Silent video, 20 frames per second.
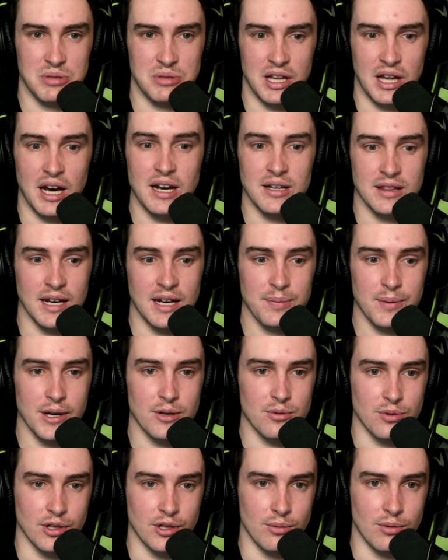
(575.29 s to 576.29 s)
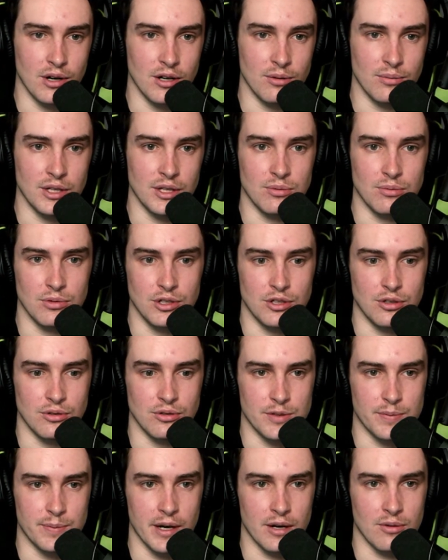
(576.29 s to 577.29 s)
They played really well, and we do
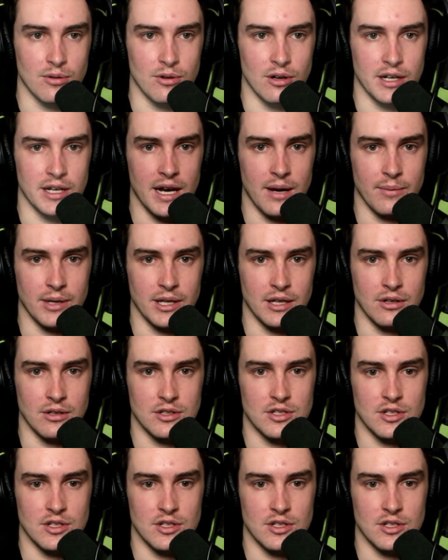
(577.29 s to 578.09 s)
respect Riot Gaming a lot.